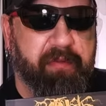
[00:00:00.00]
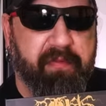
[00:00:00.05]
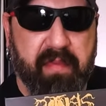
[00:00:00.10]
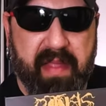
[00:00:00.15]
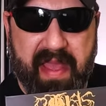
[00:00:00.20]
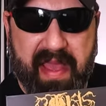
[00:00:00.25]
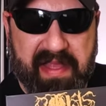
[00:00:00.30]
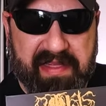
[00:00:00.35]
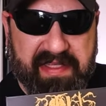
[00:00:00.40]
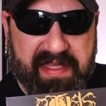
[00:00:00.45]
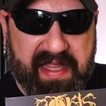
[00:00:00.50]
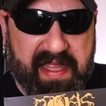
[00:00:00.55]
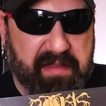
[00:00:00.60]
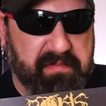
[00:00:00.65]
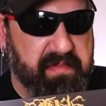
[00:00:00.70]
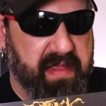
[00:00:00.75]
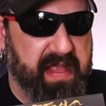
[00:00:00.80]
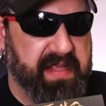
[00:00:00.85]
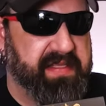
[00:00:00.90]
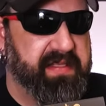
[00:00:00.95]
But for me,
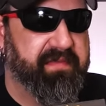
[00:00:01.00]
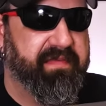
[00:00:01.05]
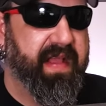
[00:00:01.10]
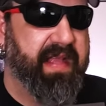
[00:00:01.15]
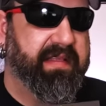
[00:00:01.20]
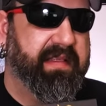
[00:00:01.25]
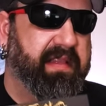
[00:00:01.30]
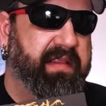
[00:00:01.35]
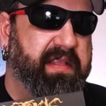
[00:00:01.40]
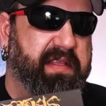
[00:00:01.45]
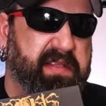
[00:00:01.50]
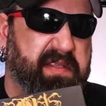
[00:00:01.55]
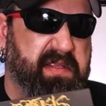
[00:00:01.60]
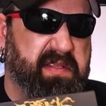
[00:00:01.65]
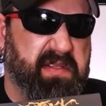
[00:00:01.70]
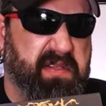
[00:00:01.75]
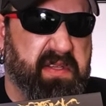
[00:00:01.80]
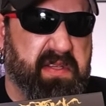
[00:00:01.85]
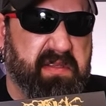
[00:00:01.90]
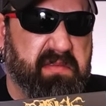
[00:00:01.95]
honestly, it's the fact that this
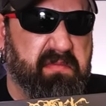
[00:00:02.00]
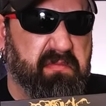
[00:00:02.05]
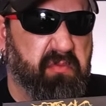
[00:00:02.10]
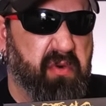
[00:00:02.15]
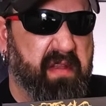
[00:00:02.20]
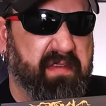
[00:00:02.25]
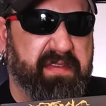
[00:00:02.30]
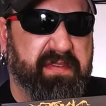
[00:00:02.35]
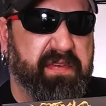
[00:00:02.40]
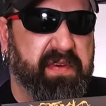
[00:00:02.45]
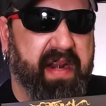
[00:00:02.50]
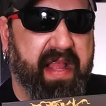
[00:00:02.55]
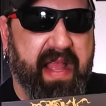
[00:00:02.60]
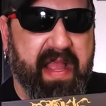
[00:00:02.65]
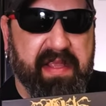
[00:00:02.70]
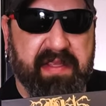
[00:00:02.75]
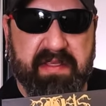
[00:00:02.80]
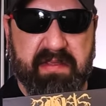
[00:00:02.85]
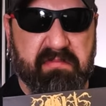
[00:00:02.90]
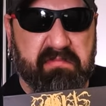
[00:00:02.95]
is just riffs for
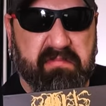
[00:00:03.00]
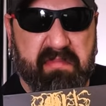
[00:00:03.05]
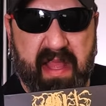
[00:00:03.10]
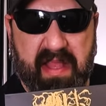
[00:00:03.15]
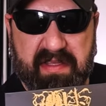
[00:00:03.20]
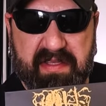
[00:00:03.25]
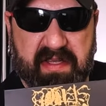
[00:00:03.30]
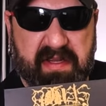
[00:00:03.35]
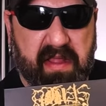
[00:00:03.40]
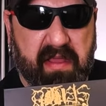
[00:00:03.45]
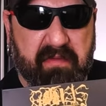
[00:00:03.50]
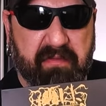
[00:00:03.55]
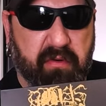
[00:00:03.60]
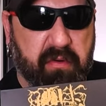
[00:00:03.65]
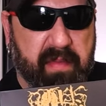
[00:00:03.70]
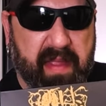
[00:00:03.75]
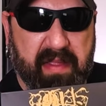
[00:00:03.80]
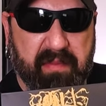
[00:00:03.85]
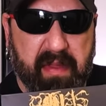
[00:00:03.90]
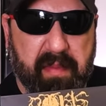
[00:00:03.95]
days. That's enough
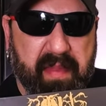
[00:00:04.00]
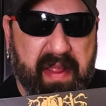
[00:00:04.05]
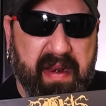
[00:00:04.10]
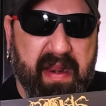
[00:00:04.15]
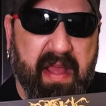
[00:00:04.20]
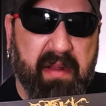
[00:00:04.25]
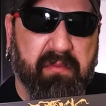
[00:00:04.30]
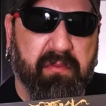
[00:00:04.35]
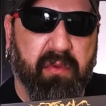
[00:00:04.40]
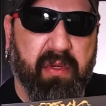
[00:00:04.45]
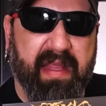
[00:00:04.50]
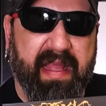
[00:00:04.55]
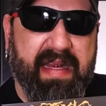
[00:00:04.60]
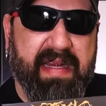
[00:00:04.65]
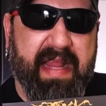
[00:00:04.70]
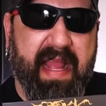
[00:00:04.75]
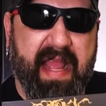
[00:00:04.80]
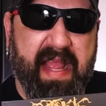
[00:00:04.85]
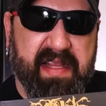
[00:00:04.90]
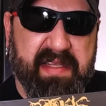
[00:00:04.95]
for me. I mean, not
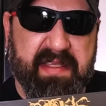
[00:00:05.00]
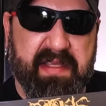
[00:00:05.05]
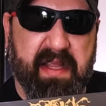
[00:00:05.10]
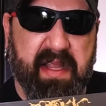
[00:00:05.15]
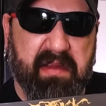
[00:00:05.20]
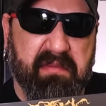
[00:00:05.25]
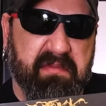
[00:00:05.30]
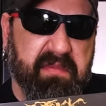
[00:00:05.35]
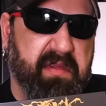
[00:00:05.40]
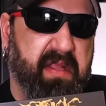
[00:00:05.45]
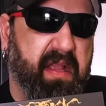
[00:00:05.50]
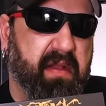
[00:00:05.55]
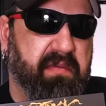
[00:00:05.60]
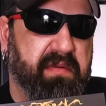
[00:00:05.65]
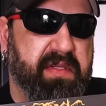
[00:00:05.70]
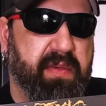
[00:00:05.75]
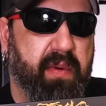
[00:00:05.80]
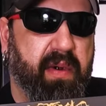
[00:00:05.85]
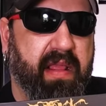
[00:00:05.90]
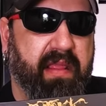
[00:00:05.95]
really days, like, you know,
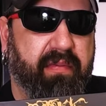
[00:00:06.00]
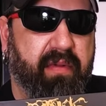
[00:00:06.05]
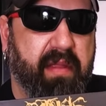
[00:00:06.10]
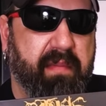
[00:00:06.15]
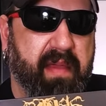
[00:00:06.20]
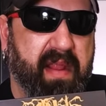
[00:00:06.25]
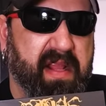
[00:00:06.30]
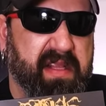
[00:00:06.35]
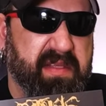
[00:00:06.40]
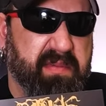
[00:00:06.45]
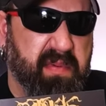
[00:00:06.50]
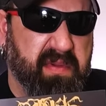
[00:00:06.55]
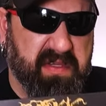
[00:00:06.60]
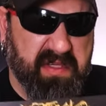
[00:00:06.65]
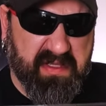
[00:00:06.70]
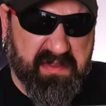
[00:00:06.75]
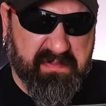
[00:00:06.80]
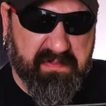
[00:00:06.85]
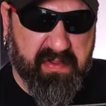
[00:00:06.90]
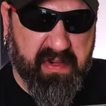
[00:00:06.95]
23 minutes,
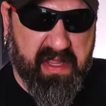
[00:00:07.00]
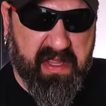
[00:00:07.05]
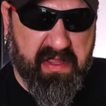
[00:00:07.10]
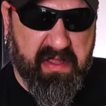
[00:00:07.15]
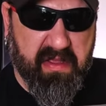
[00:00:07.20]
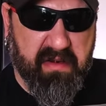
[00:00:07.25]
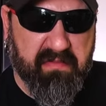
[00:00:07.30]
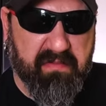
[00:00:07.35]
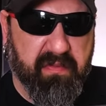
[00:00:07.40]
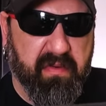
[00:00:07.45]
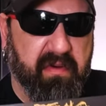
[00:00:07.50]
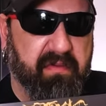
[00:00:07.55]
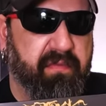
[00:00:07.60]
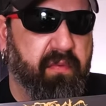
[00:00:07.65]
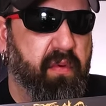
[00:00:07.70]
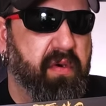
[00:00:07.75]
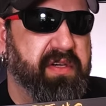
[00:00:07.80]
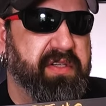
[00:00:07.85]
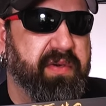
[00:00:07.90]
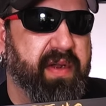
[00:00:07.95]
which is pretty good for a
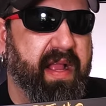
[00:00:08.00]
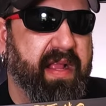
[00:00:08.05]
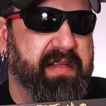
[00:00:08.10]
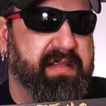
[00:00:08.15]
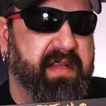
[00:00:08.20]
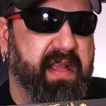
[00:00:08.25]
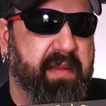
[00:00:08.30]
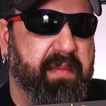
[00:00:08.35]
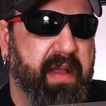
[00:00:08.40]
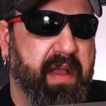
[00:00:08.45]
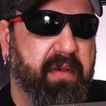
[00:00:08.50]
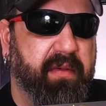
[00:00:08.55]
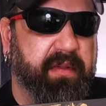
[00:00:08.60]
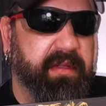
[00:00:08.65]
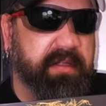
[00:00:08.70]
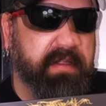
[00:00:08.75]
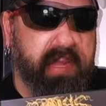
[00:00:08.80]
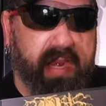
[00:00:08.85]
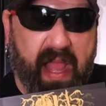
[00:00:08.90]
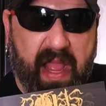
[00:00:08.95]
four track
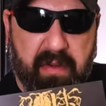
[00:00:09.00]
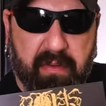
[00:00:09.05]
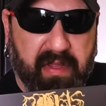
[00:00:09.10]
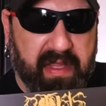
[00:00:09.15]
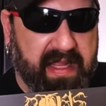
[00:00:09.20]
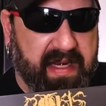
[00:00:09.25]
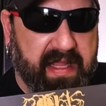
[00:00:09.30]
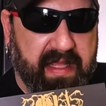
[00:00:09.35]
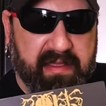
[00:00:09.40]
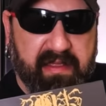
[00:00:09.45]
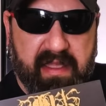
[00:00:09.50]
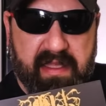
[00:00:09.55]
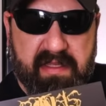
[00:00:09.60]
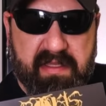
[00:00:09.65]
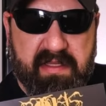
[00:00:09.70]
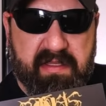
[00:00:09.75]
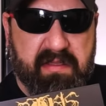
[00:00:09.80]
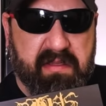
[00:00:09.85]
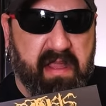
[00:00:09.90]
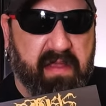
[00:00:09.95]
demo. But I really dig
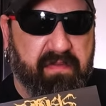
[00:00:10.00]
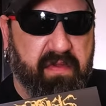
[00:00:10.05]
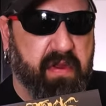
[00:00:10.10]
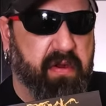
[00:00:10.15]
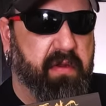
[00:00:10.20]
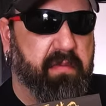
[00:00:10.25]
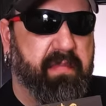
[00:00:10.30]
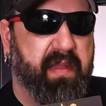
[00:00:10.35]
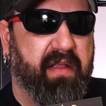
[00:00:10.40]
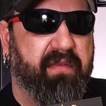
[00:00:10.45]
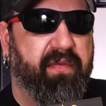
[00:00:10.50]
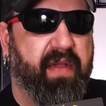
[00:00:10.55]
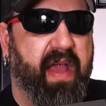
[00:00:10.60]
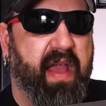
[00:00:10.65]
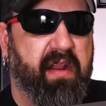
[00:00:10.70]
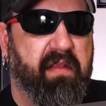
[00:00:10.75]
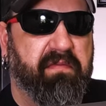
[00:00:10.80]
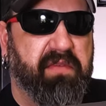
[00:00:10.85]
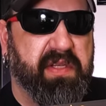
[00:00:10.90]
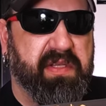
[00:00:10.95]
this. If you're a big
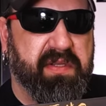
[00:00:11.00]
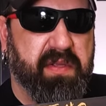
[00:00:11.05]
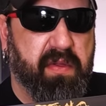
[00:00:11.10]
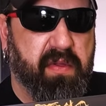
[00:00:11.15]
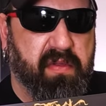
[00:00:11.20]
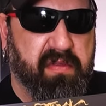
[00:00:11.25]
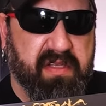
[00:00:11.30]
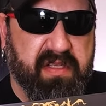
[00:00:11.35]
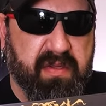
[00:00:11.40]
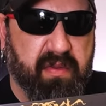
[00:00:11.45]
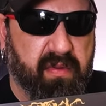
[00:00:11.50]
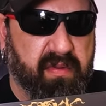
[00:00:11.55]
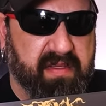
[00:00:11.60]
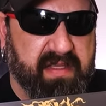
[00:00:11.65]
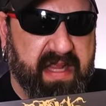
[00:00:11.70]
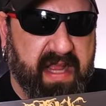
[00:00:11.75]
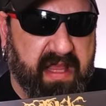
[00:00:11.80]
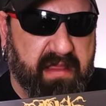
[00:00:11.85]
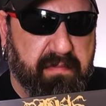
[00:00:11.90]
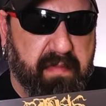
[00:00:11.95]
fan of just old school
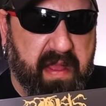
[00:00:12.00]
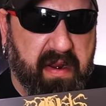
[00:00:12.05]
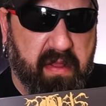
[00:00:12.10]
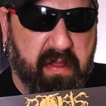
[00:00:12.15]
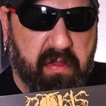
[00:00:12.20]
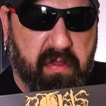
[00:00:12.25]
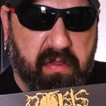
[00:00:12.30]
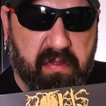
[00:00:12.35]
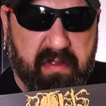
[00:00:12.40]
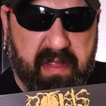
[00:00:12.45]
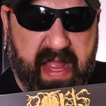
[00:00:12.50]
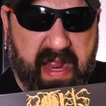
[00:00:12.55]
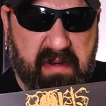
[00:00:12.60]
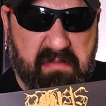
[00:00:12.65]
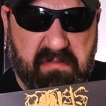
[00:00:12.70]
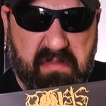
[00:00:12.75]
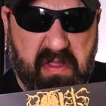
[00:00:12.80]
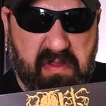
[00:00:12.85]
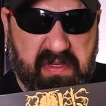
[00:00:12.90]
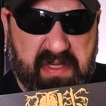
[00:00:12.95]
death metal
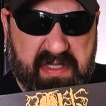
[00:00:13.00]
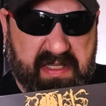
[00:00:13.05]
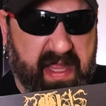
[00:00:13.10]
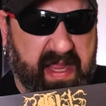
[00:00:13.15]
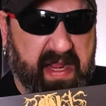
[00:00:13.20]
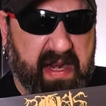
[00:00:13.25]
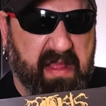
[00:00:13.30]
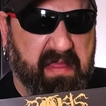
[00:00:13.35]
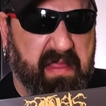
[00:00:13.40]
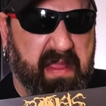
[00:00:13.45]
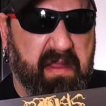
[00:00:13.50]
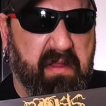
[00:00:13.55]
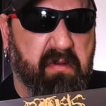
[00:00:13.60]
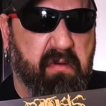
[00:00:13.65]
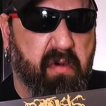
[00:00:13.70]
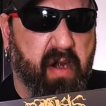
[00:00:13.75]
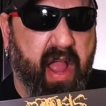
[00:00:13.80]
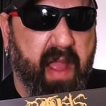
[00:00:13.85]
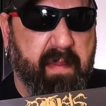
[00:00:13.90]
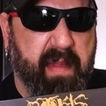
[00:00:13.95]
and you just like it on the
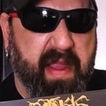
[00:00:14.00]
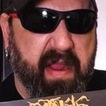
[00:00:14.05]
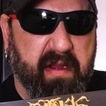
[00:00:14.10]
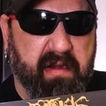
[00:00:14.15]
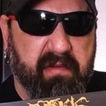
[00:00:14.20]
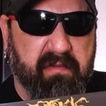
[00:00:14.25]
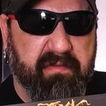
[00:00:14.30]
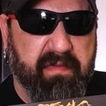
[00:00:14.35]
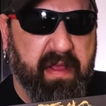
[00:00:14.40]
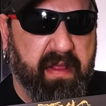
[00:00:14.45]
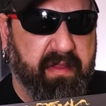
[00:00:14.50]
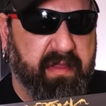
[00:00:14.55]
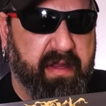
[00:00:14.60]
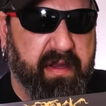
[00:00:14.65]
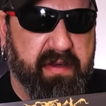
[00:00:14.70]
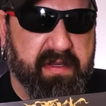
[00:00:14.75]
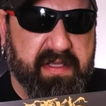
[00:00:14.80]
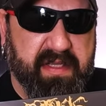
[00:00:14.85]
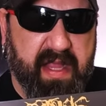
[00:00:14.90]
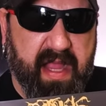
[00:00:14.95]
grimier and
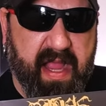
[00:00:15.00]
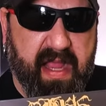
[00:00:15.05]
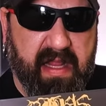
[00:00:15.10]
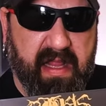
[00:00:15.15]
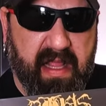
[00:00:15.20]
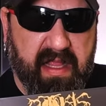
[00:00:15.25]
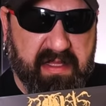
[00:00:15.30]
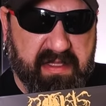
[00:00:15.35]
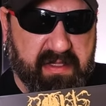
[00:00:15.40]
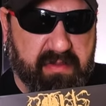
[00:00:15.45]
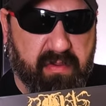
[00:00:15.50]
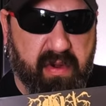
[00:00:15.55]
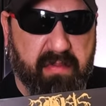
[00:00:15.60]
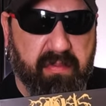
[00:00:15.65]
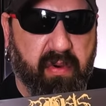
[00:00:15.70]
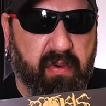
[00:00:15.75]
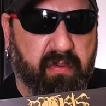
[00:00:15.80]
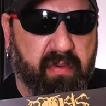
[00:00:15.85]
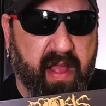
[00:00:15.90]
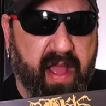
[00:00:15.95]
filthier side, like
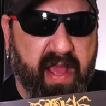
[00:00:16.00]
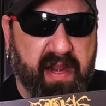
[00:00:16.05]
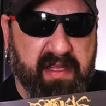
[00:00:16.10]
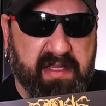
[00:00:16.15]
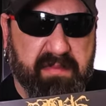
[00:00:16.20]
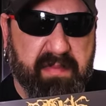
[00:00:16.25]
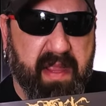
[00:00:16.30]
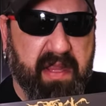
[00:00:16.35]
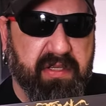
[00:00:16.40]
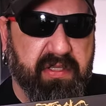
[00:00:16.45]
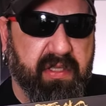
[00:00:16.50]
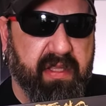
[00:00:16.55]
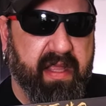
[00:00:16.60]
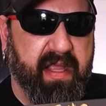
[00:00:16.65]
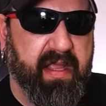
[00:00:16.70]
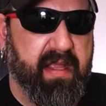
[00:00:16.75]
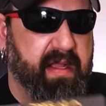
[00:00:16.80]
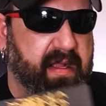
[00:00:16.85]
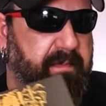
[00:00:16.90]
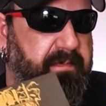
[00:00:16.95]
Cerebral Rot
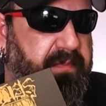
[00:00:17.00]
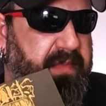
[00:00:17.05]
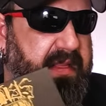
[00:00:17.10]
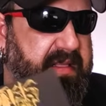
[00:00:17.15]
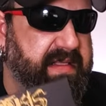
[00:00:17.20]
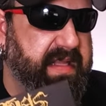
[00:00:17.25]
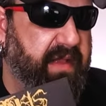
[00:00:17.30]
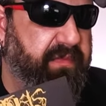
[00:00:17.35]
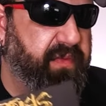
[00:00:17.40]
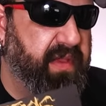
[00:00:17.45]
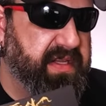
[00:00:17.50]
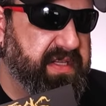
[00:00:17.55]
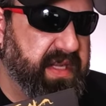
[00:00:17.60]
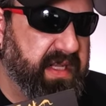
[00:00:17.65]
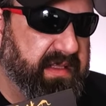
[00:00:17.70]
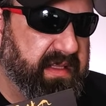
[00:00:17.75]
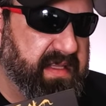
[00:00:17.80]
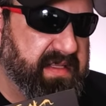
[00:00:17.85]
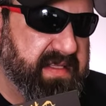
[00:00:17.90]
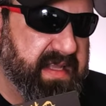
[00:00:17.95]
especially, definitely
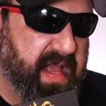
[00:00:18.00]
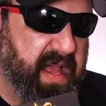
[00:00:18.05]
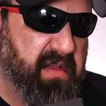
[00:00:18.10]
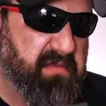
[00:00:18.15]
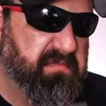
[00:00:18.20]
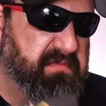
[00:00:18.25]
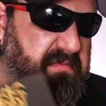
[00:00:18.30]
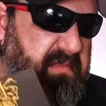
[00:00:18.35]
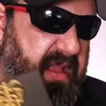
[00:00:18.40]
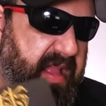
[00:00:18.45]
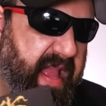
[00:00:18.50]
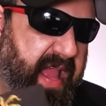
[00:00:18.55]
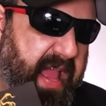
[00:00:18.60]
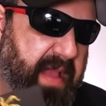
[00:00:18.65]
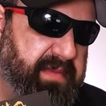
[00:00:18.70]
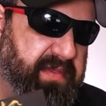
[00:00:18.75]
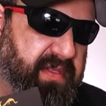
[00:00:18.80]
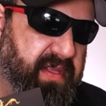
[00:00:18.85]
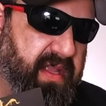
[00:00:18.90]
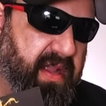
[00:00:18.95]
check this out.
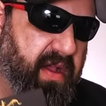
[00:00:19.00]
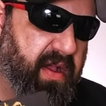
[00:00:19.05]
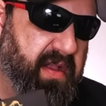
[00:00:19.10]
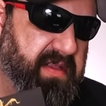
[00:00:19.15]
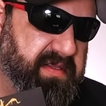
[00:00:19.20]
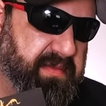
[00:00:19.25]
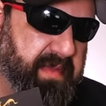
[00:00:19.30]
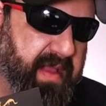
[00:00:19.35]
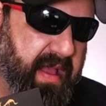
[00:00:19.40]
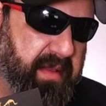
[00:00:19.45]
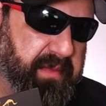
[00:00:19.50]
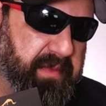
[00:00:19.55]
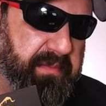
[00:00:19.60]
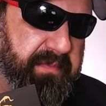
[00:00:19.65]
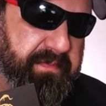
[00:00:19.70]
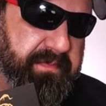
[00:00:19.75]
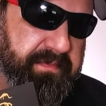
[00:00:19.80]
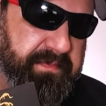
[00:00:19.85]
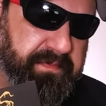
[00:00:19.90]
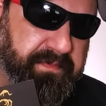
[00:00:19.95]
Absolutely awesome
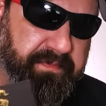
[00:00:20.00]
album.